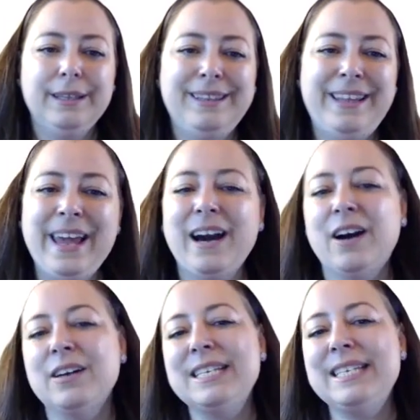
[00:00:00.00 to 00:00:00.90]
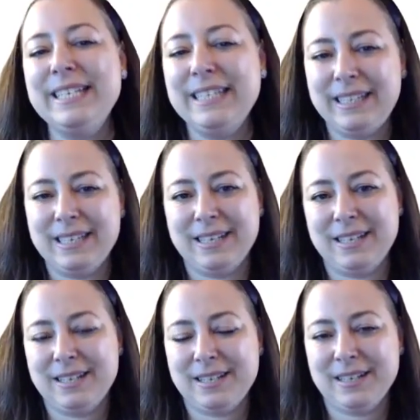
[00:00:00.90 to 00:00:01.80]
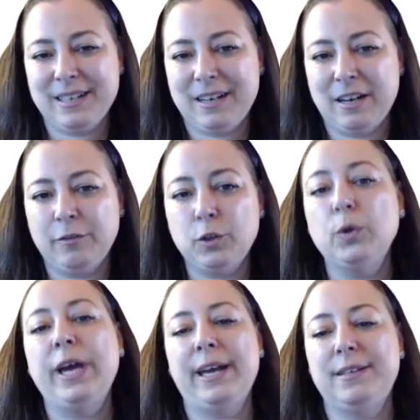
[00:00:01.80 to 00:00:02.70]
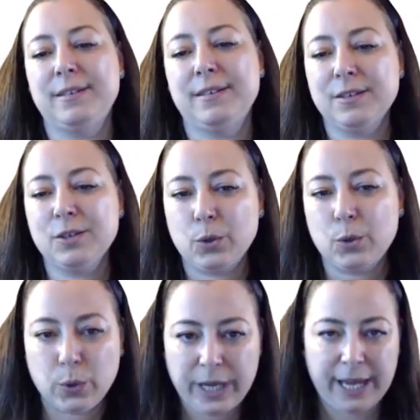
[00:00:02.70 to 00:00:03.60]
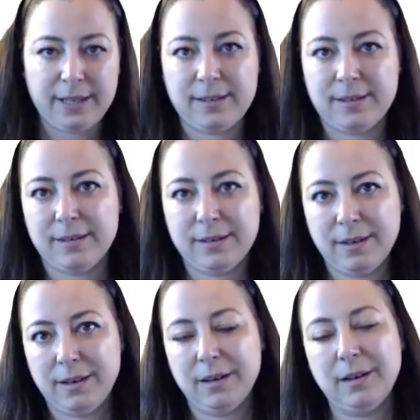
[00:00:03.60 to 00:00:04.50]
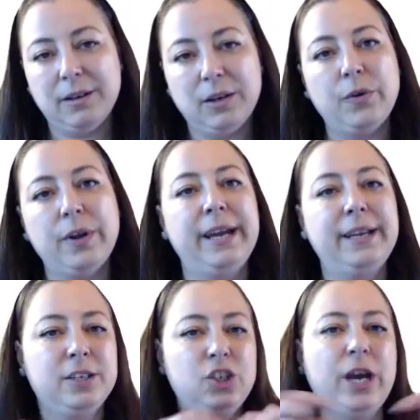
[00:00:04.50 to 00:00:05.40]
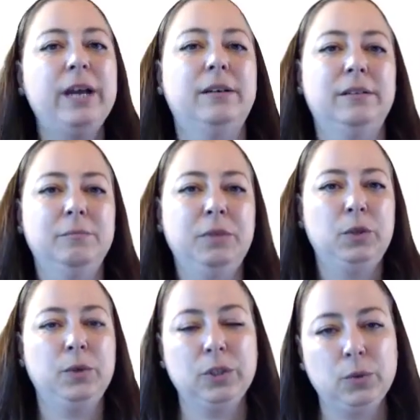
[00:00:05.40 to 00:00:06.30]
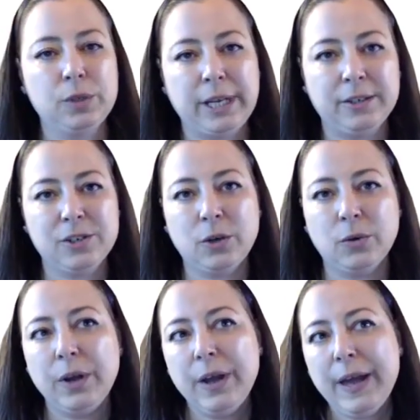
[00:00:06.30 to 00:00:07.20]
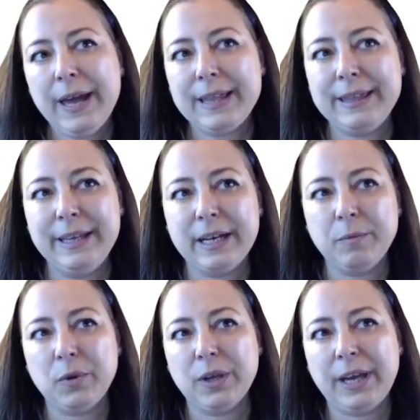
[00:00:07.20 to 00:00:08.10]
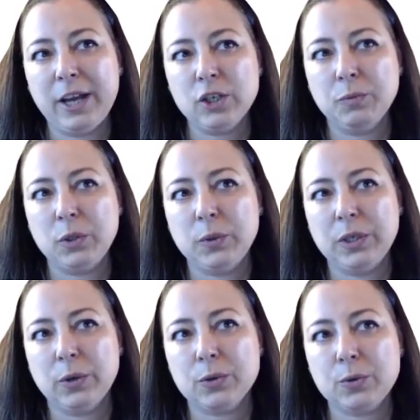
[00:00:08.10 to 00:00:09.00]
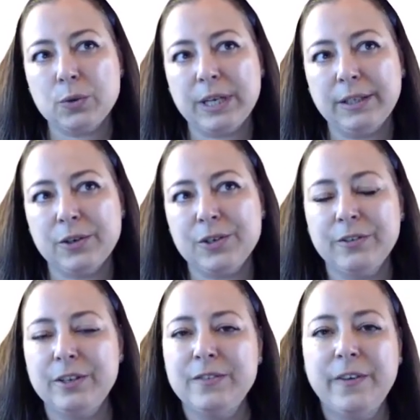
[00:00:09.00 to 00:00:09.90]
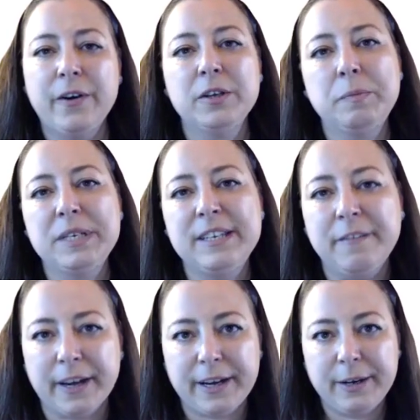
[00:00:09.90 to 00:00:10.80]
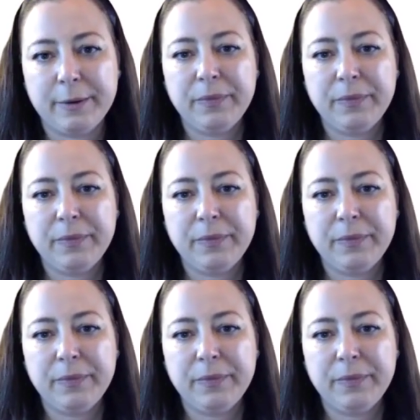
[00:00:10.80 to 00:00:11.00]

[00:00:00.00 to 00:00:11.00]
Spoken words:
they are synthesis of two gates. So two gates create the channel between the two centers. So the communication between those two centers is very specific.